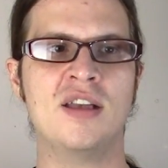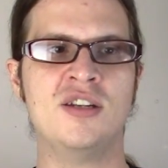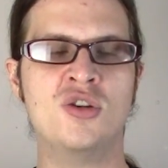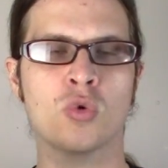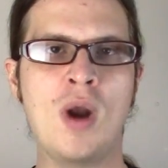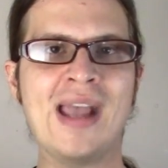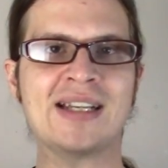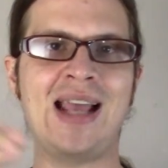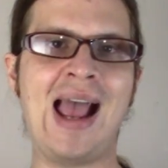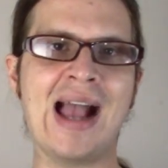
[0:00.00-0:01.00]

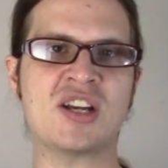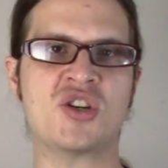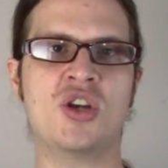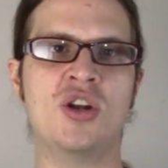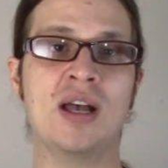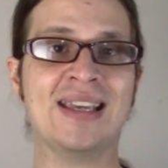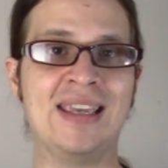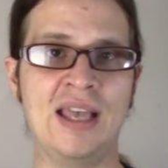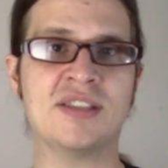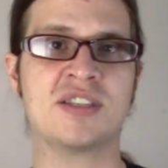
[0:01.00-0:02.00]
direct action
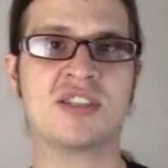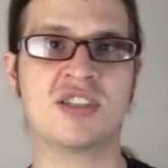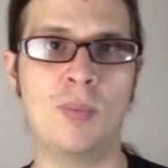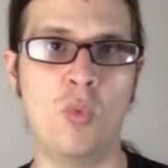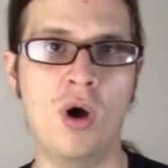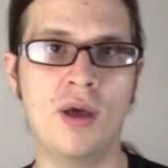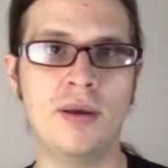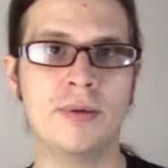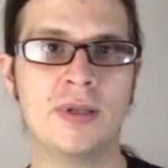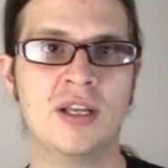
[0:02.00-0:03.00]
against someone.